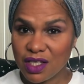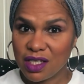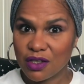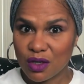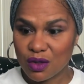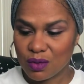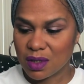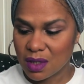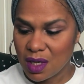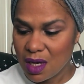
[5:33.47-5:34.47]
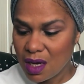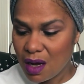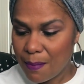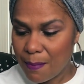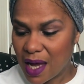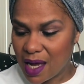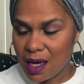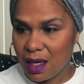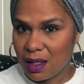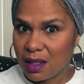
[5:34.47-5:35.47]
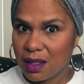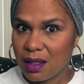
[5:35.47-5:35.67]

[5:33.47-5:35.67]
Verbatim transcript: J Jones made